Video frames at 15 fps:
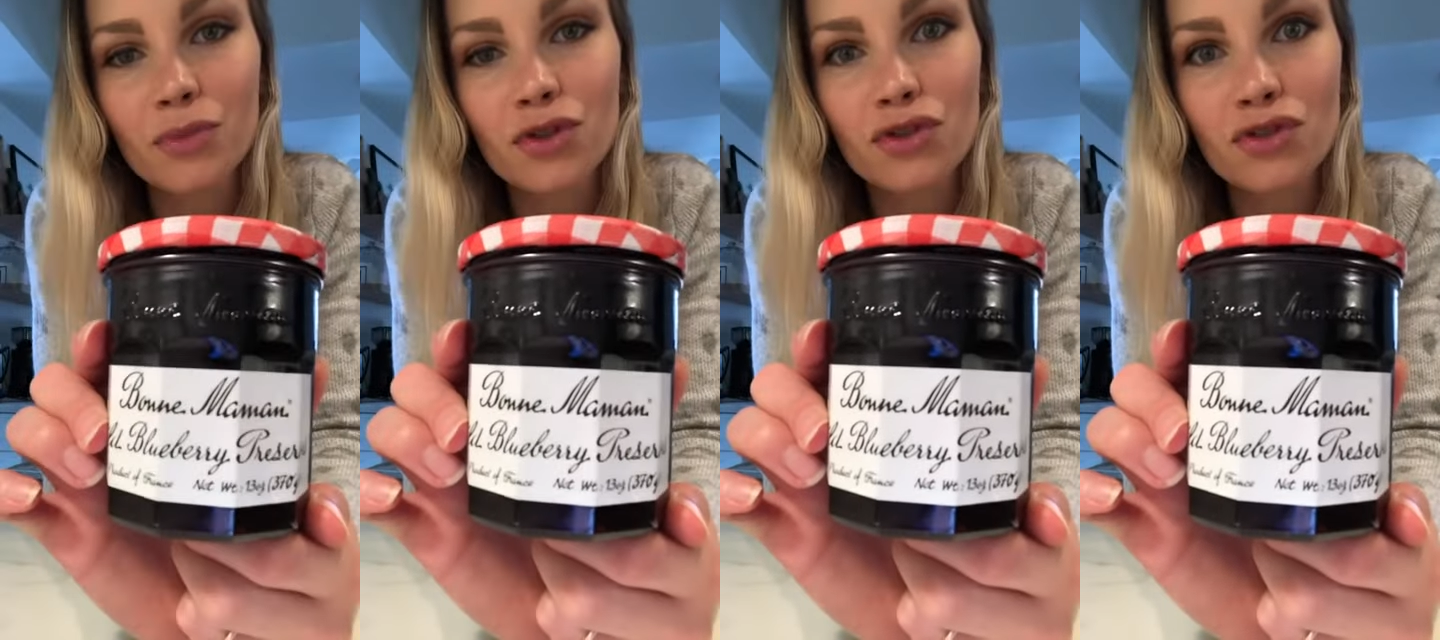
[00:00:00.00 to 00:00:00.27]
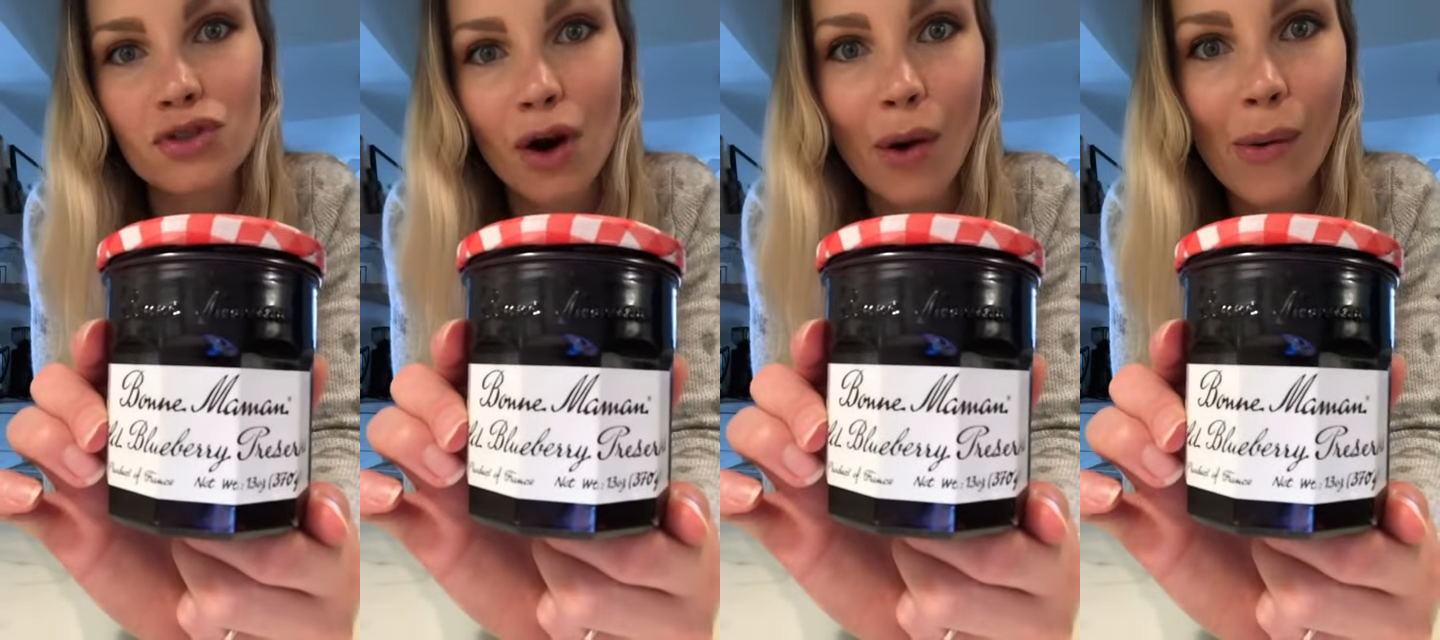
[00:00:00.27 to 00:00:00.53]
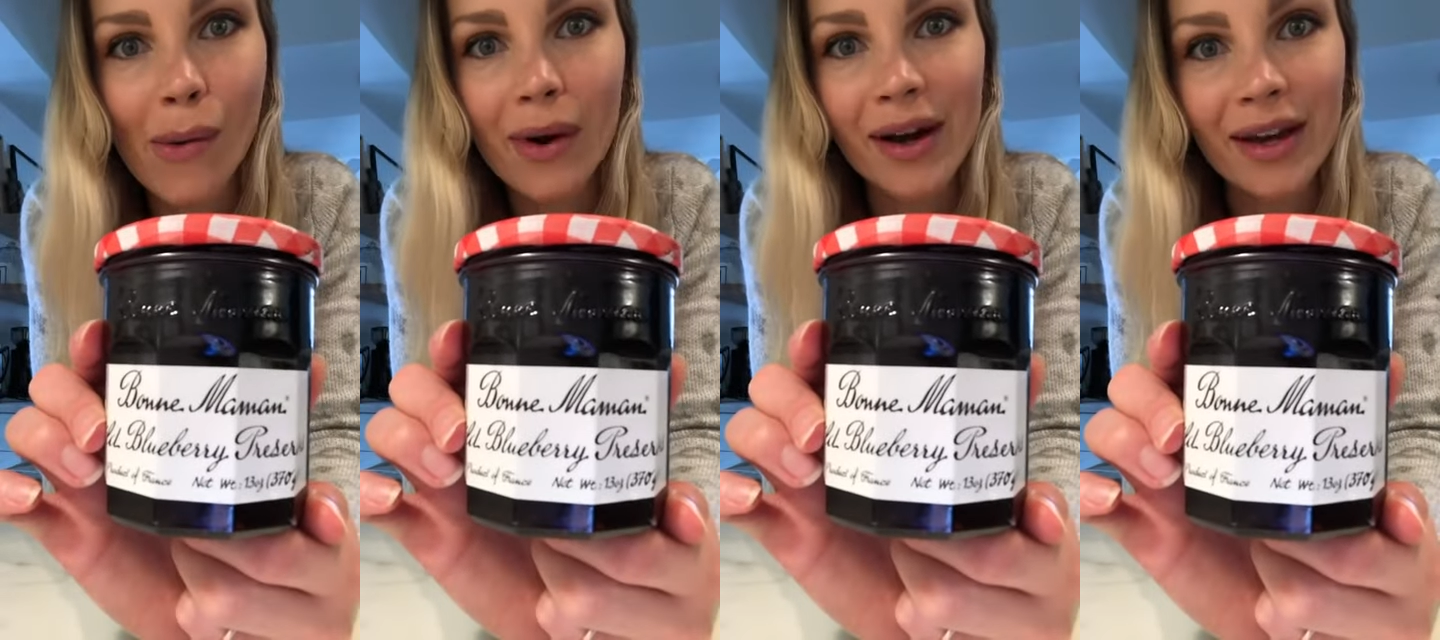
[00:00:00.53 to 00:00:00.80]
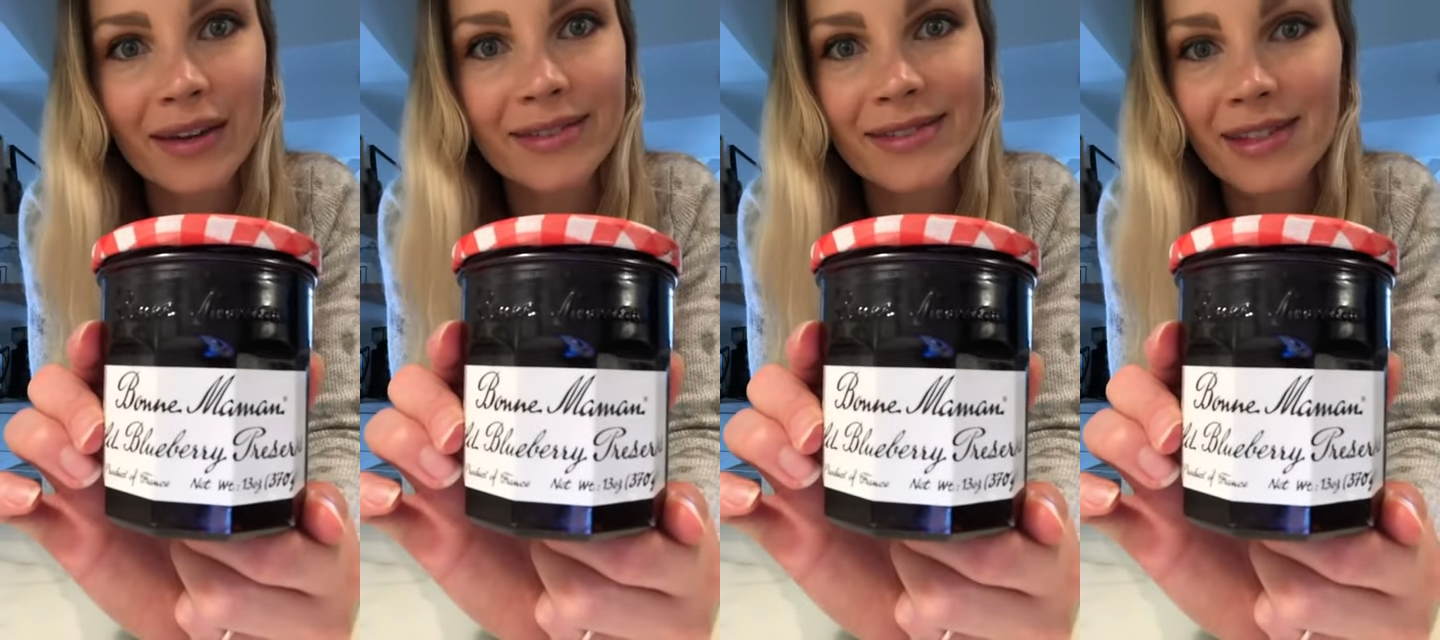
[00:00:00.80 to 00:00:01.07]
so
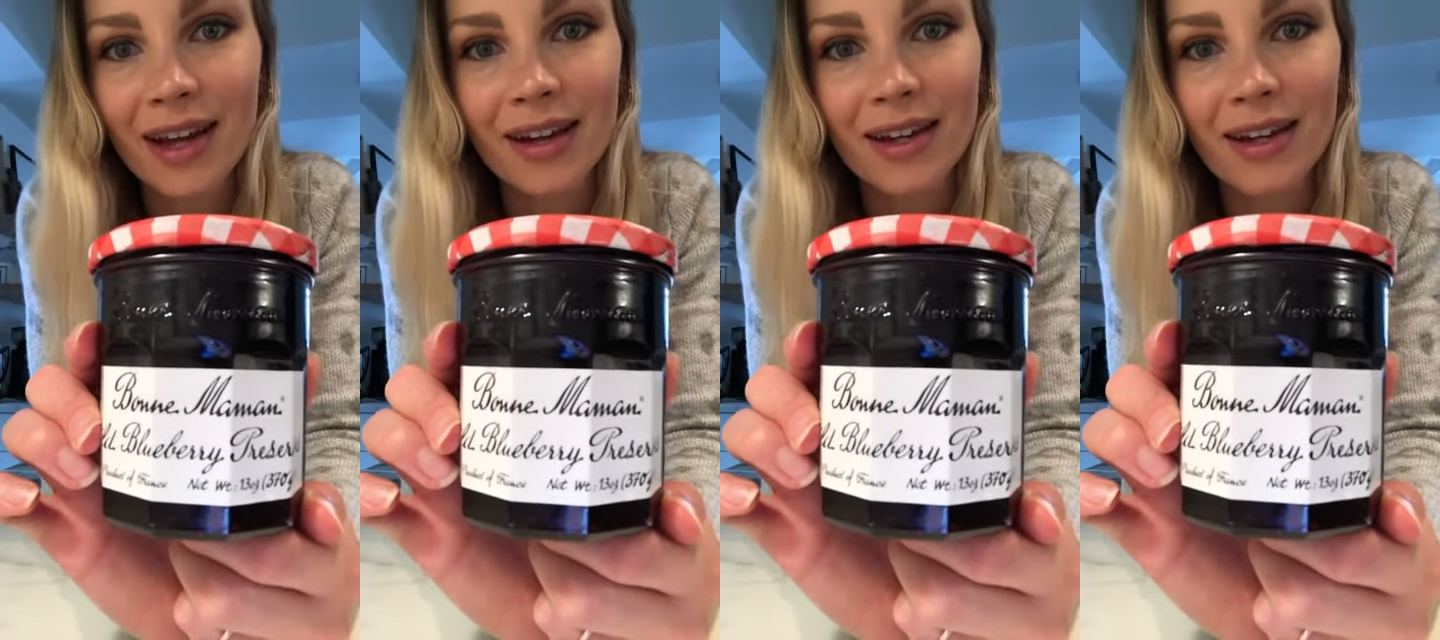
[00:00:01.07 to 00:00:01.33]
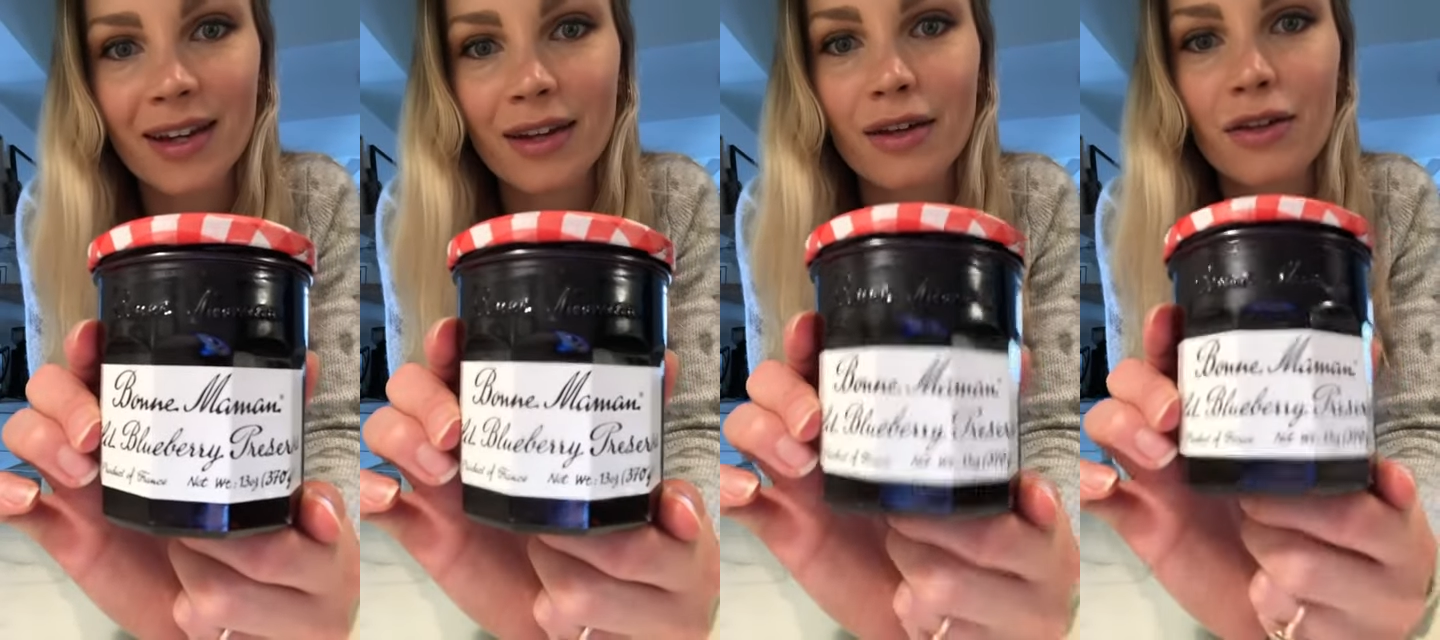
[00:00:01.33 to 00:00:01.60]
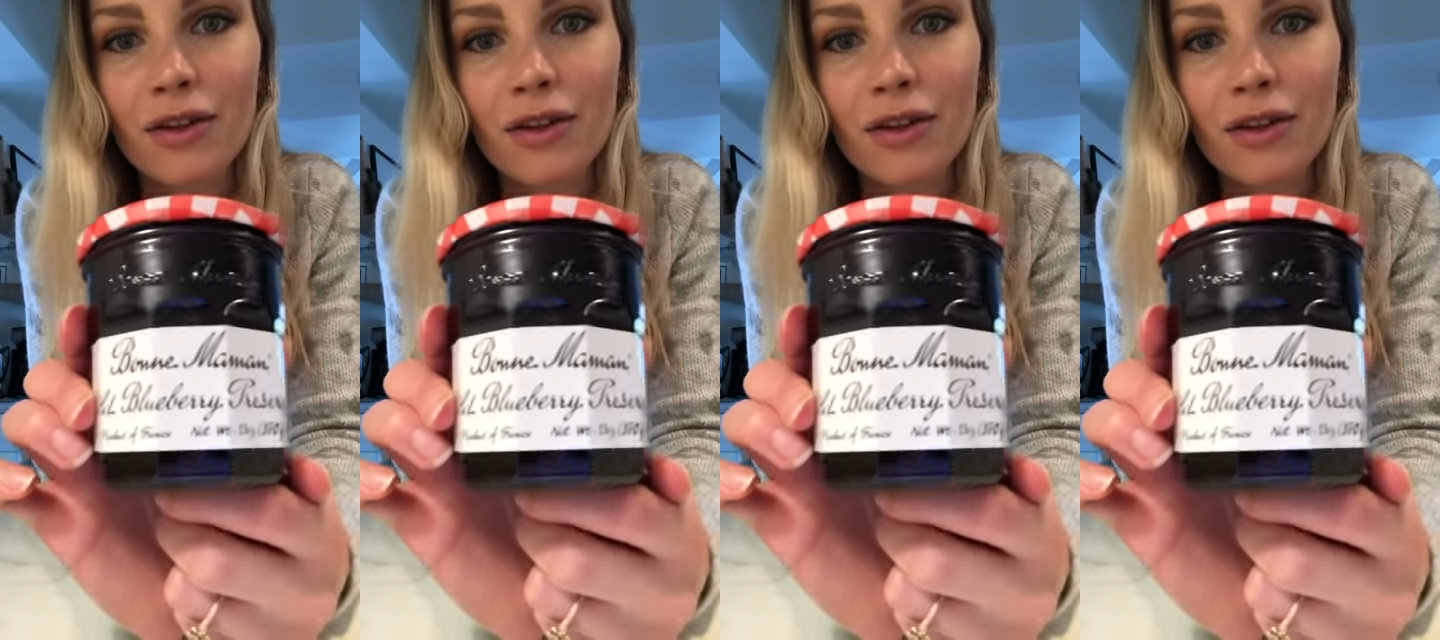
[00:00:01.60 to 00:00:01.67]
excited.